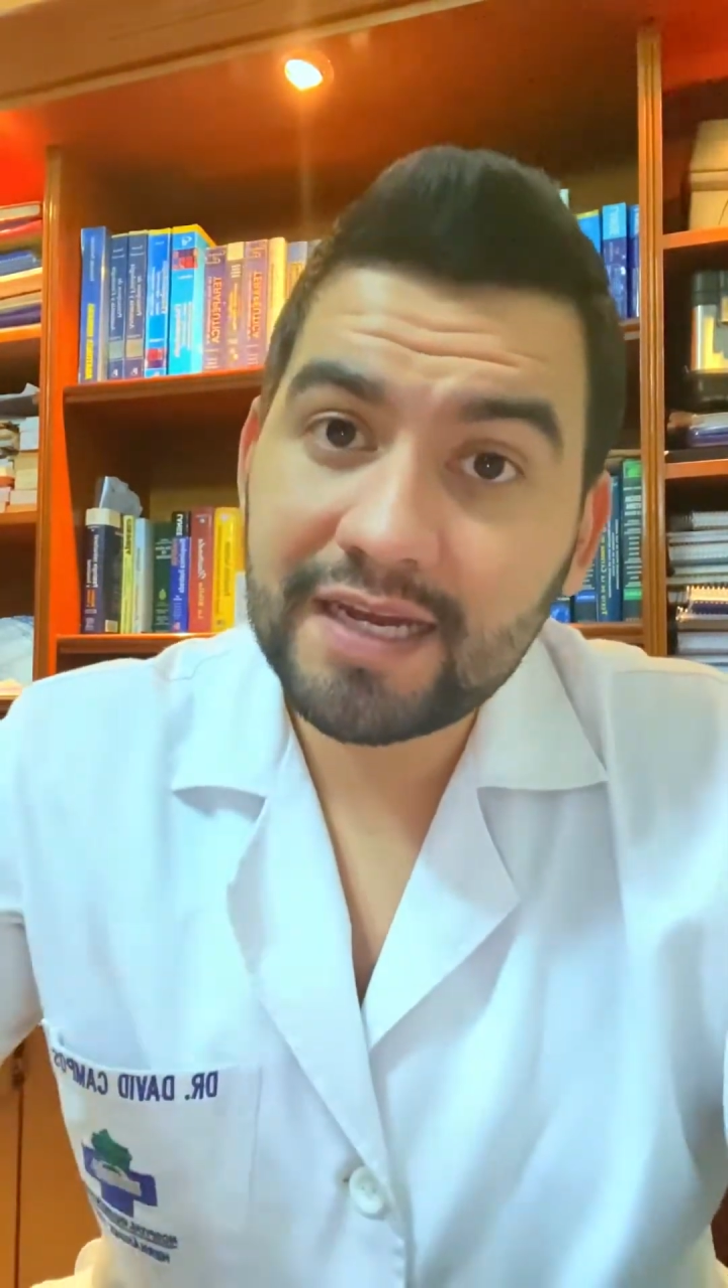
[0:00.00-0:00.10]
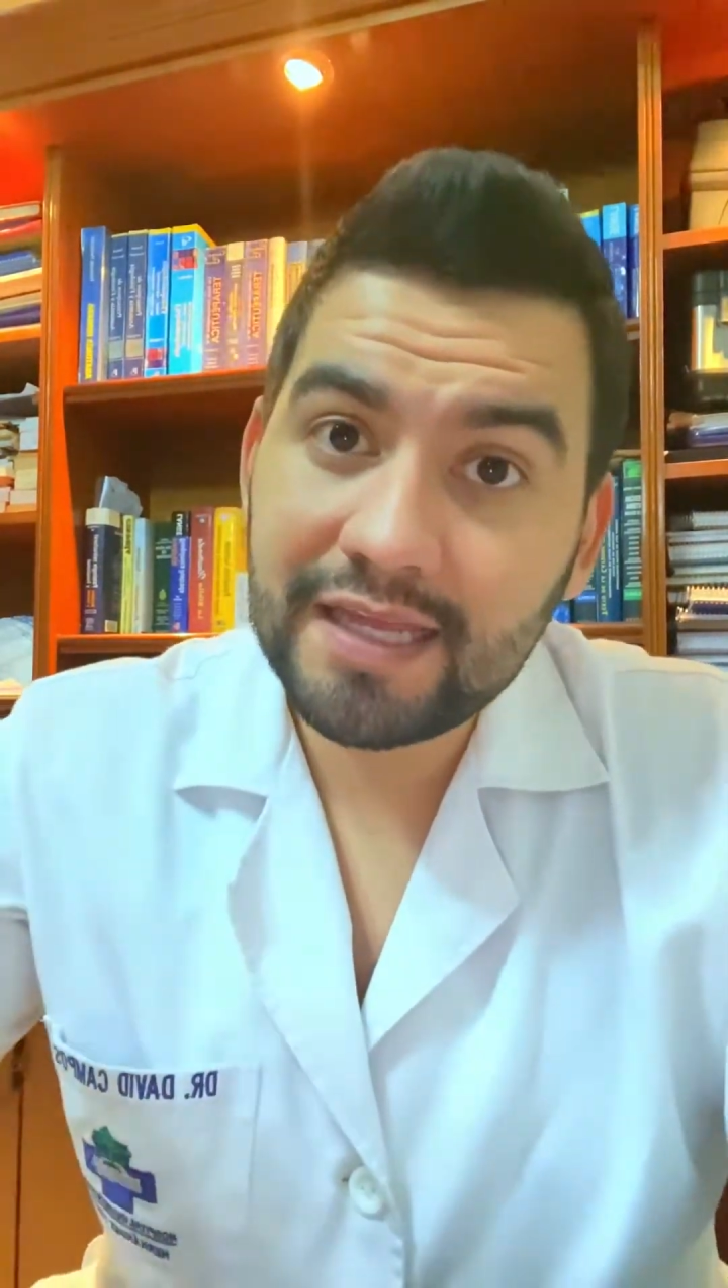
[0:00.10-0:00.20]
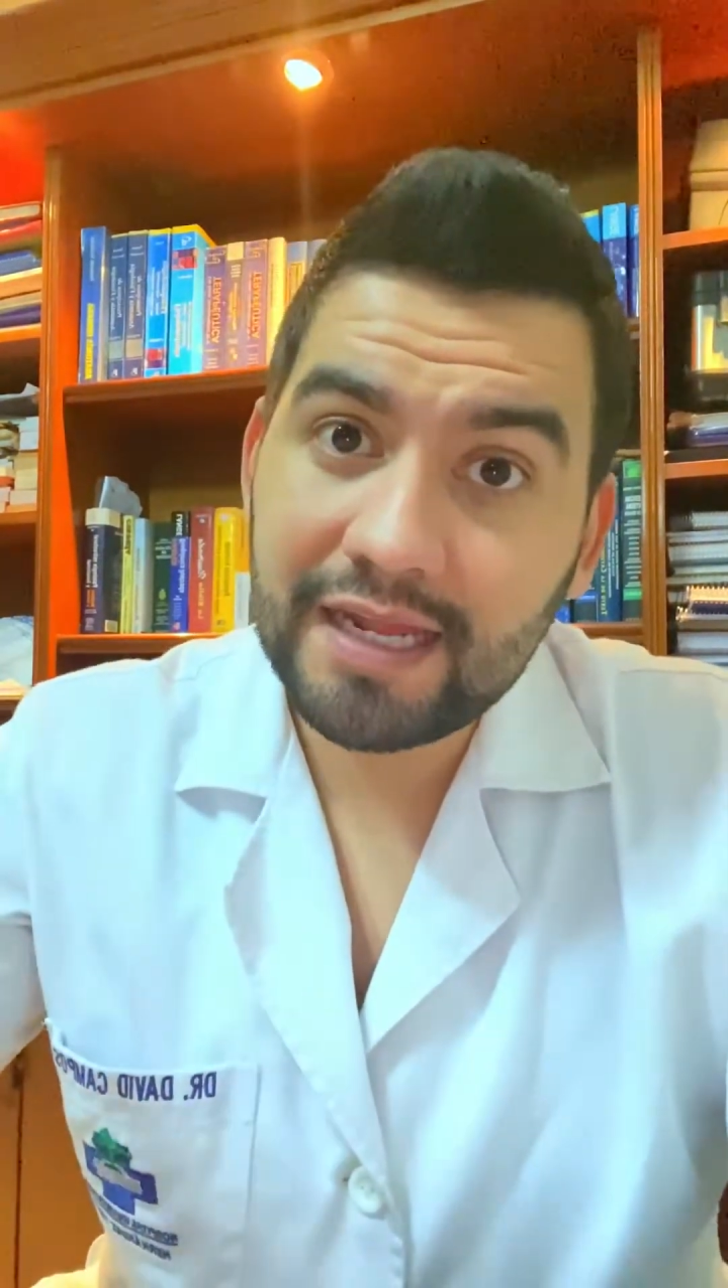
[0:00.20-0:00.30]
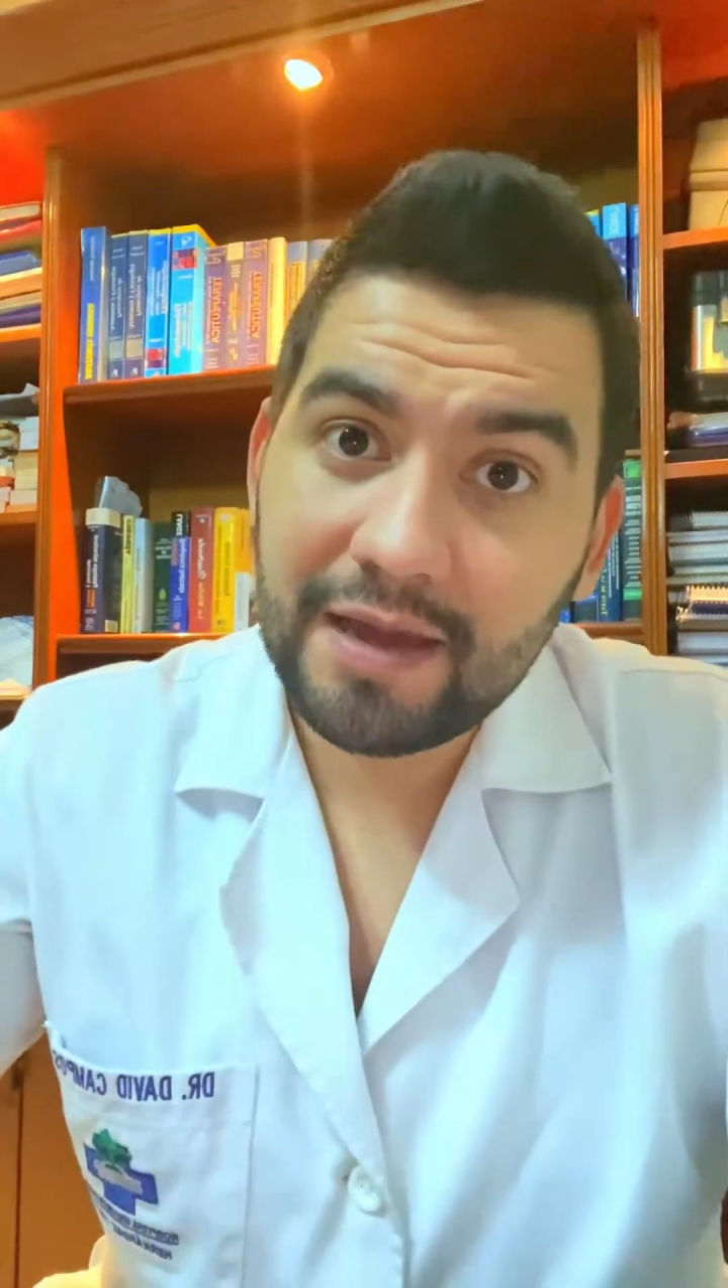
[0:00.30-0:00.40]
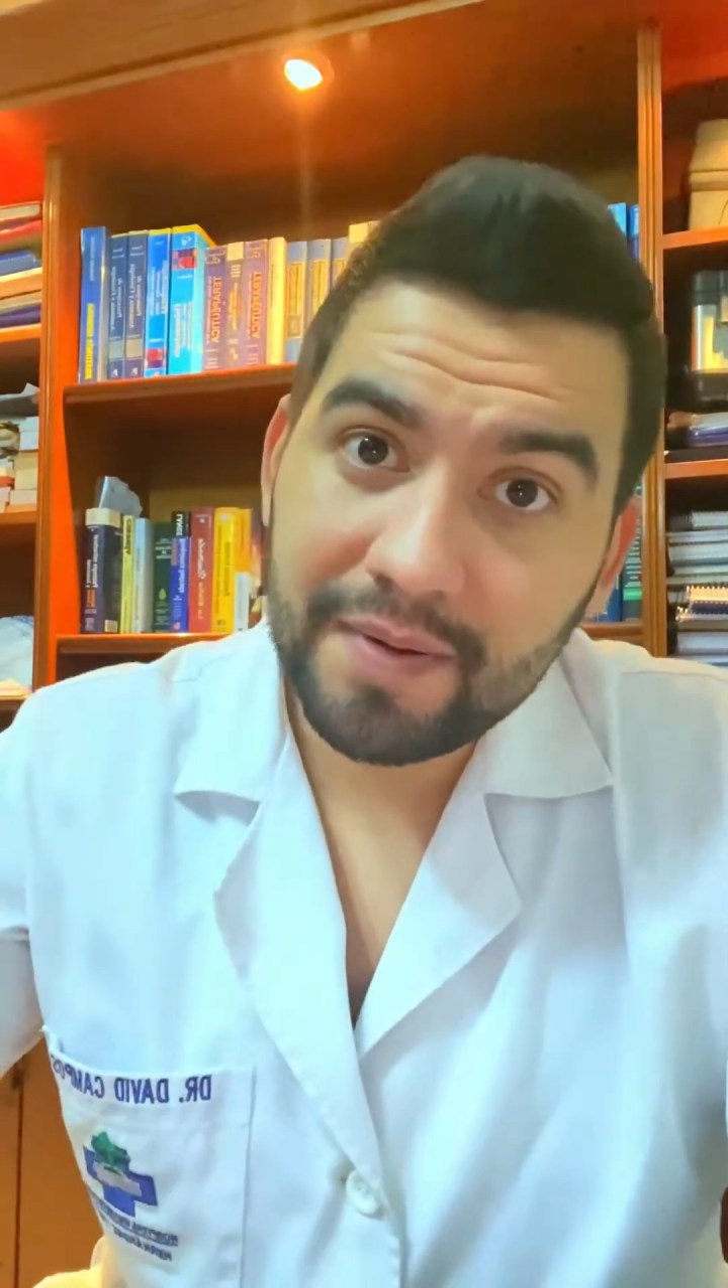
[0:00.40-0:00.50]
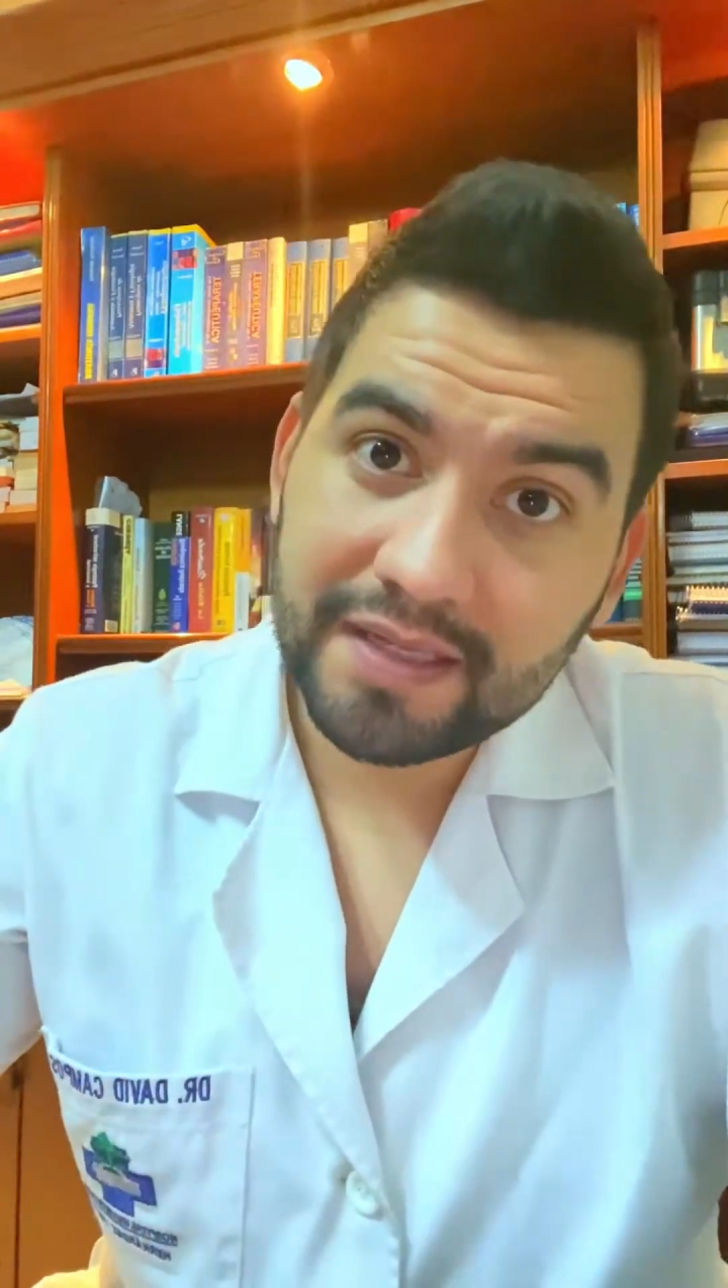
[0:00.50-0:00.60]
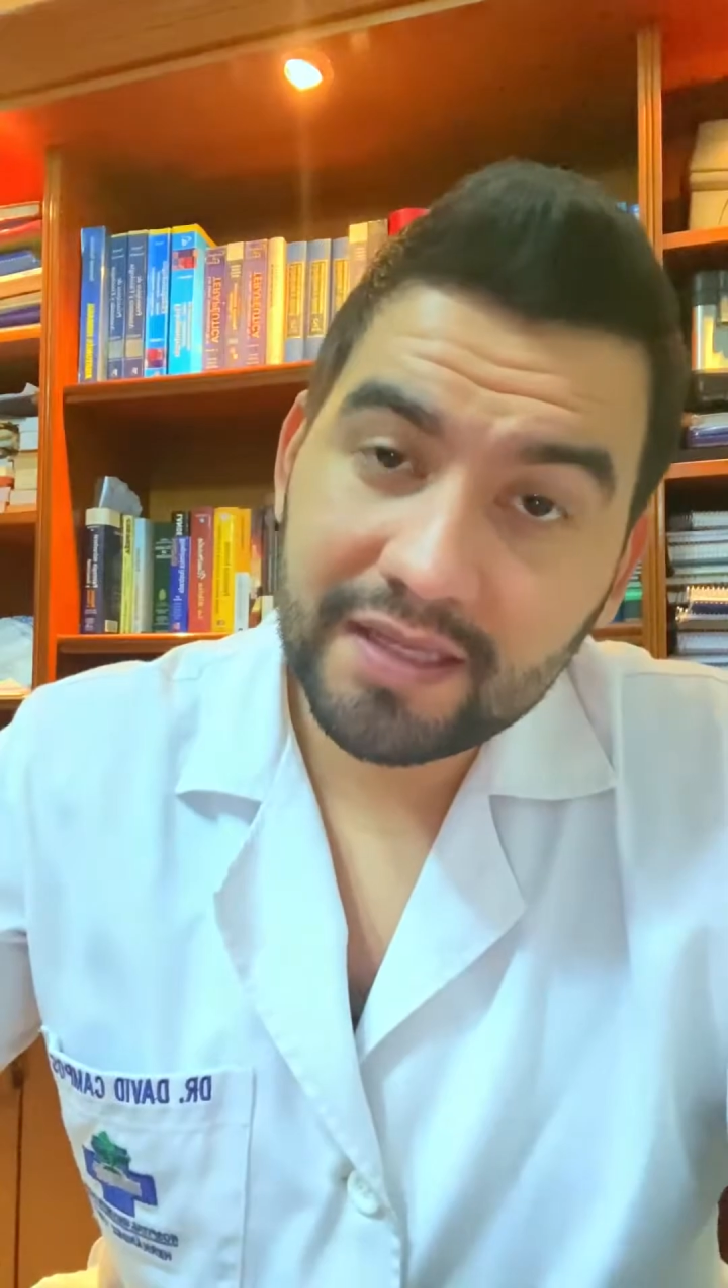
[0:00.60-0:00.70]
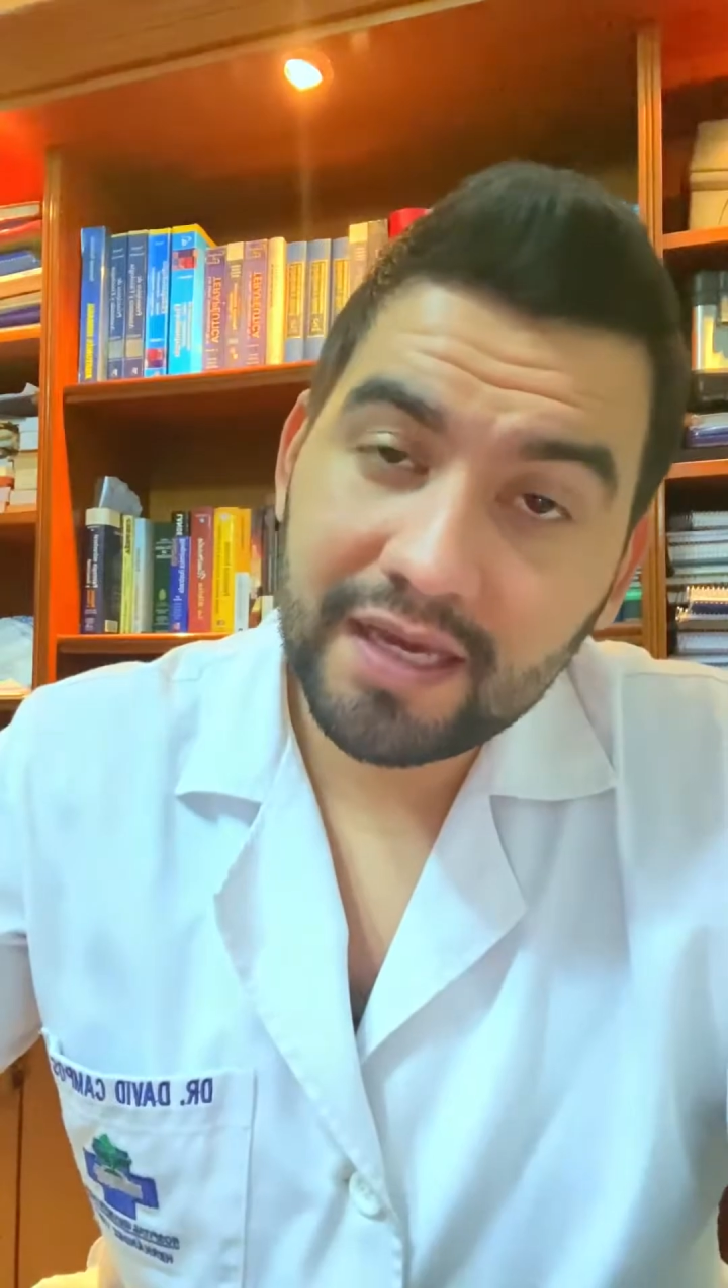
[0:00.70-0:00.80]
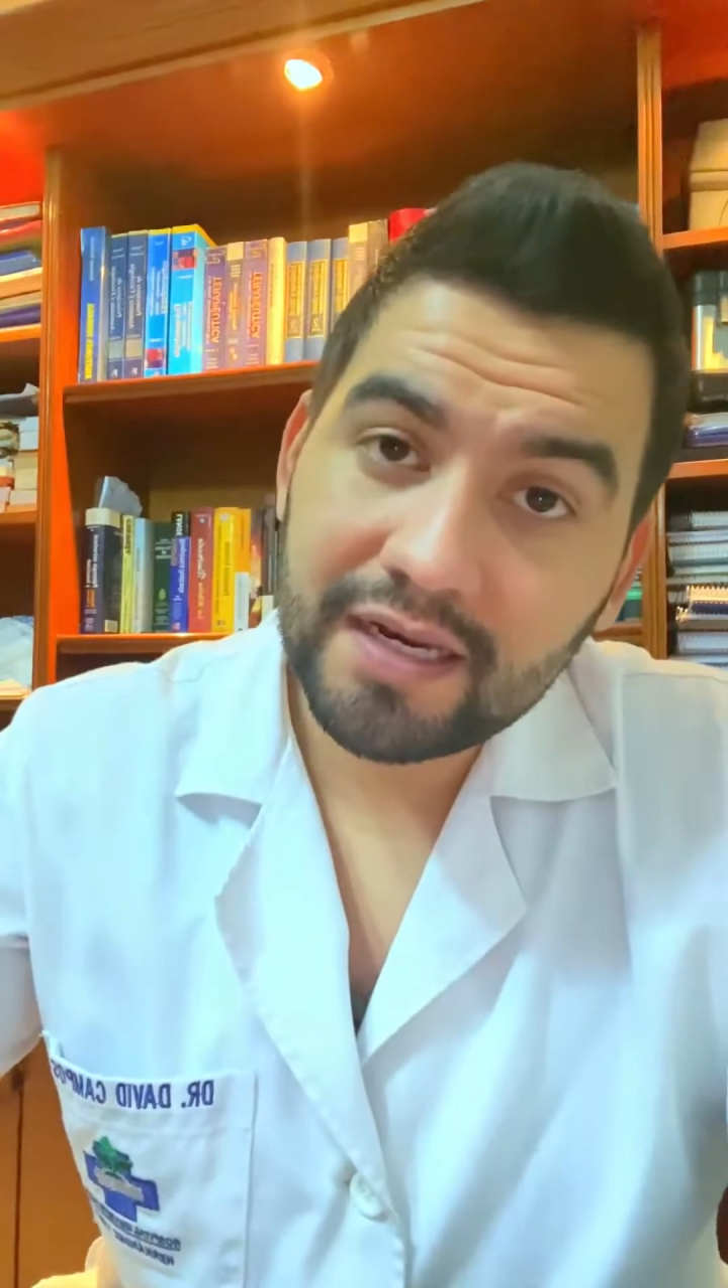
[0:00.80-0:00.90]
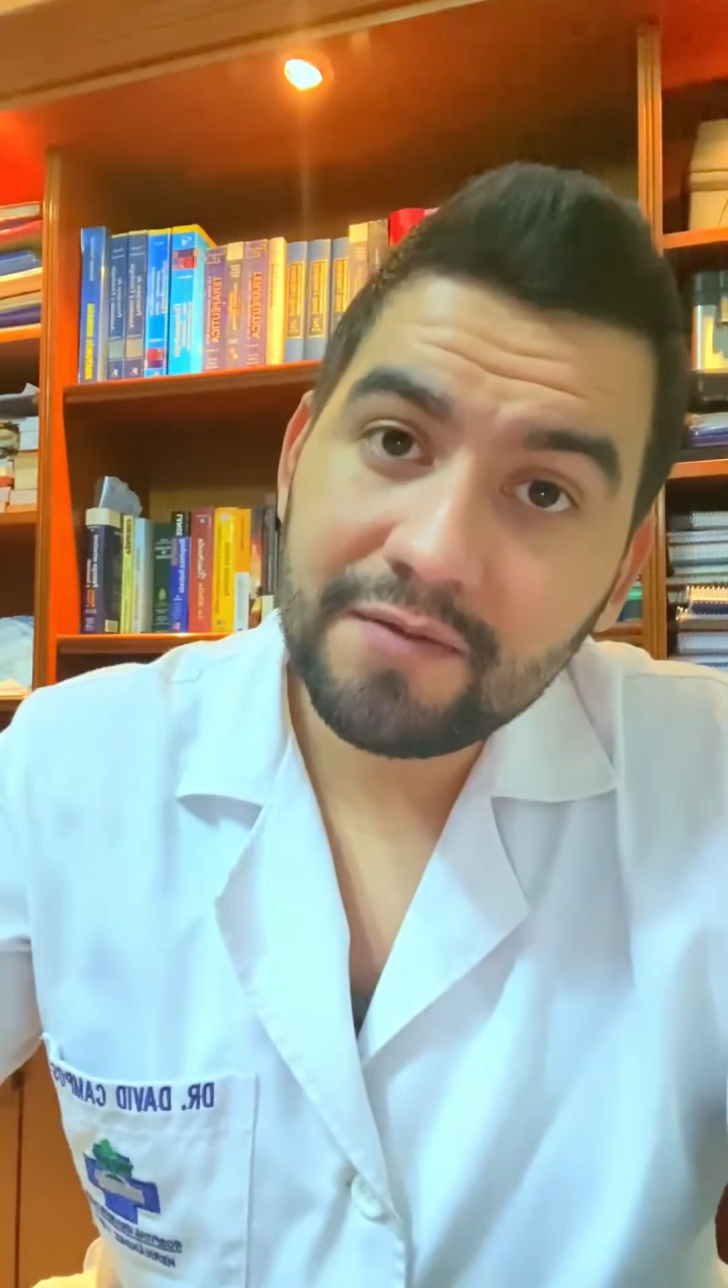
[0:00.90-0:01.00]
upper
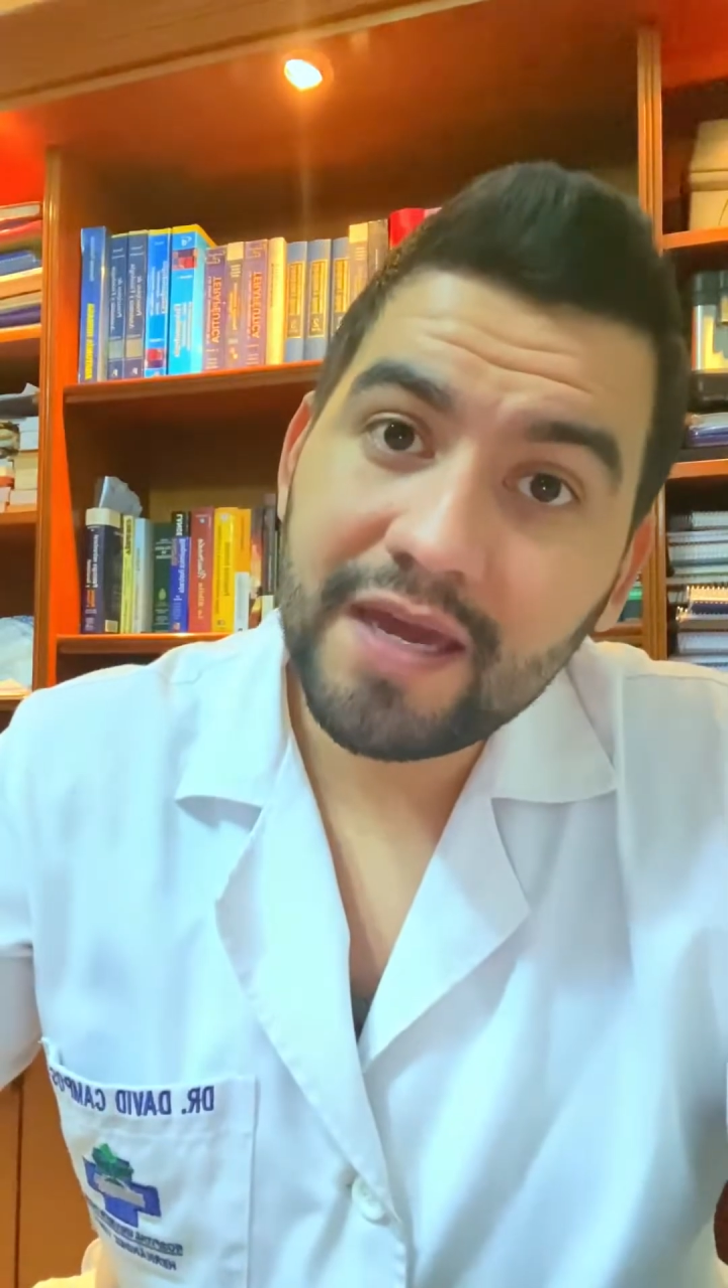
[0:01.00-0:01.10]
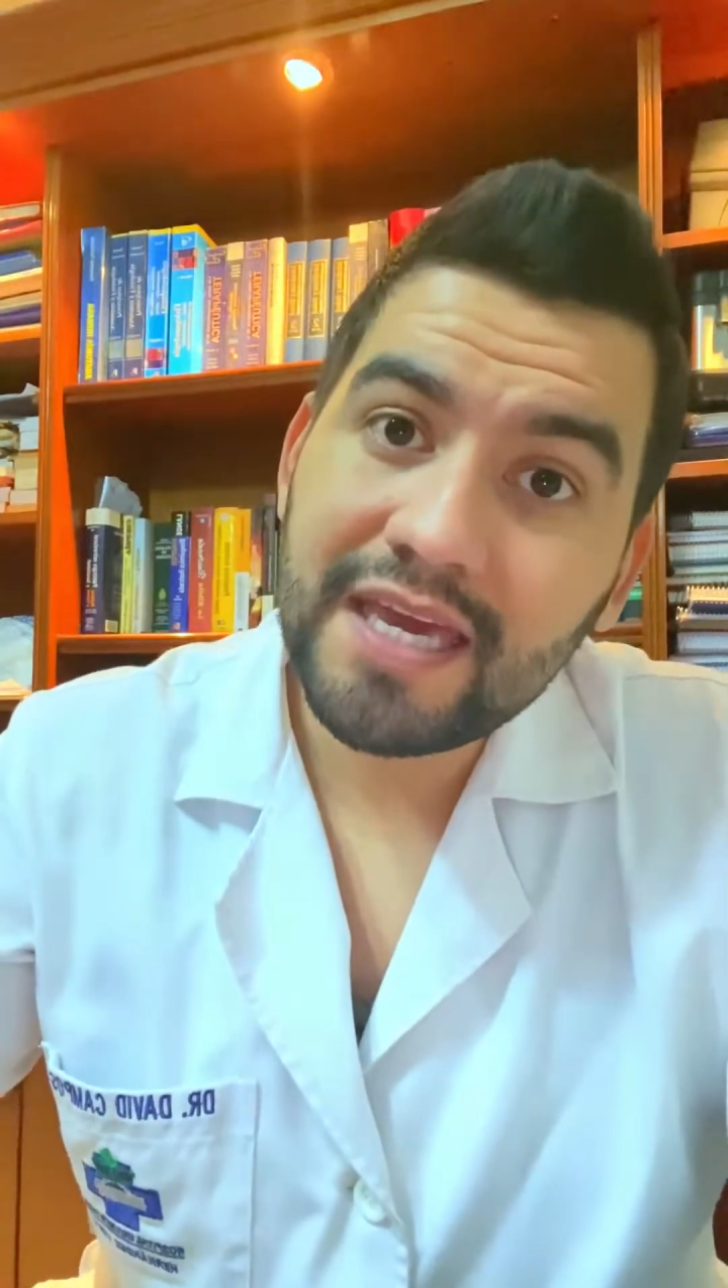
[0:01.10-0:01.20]
part and has